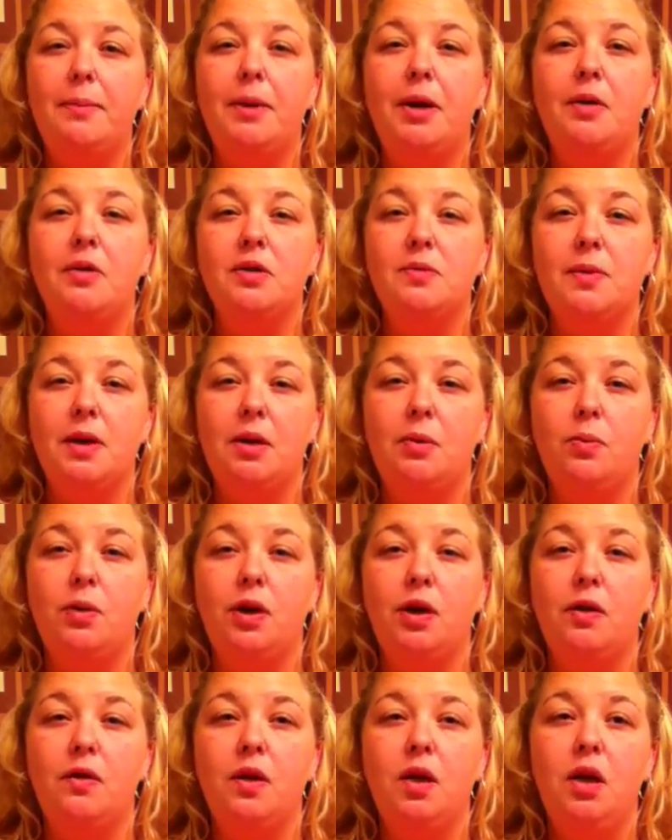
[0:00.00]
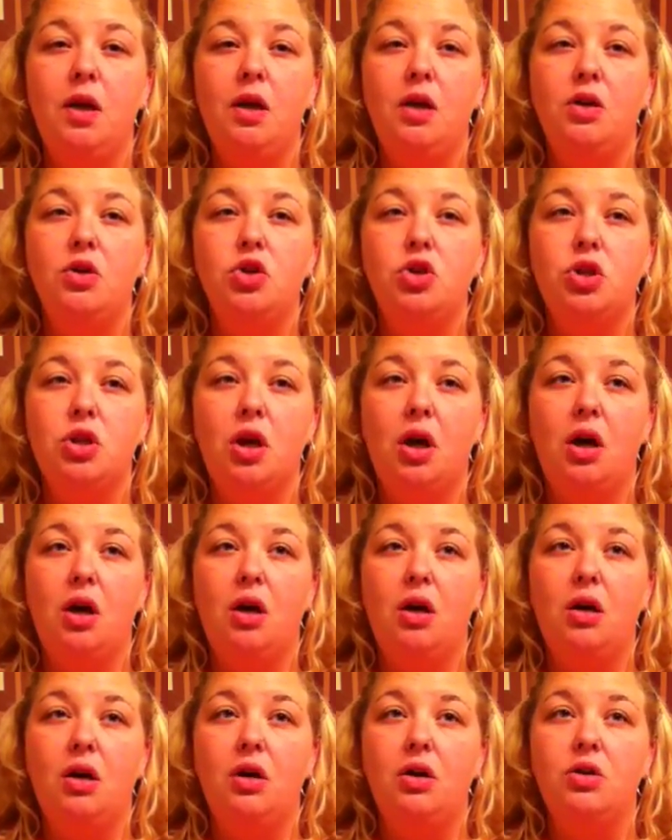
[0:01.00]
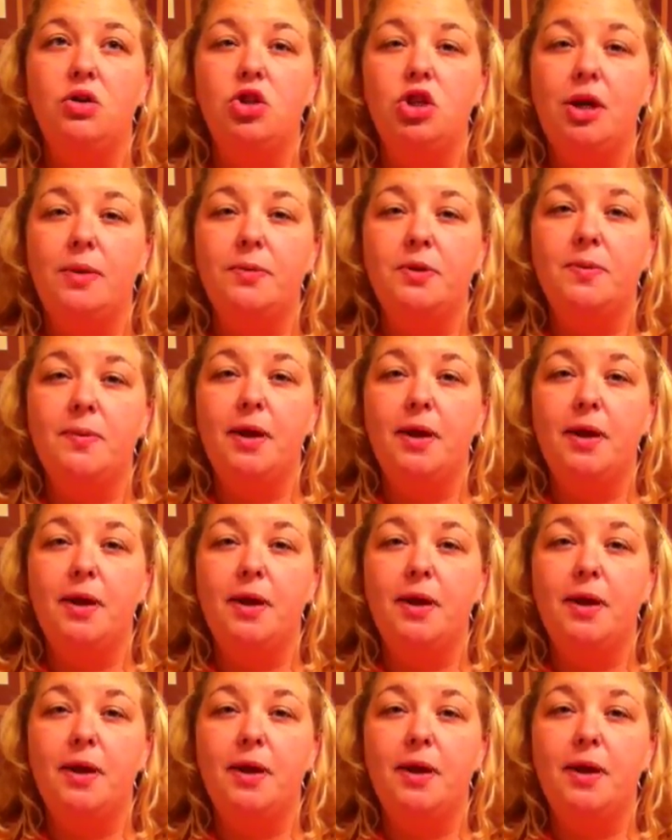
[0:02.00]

but it was made with chopped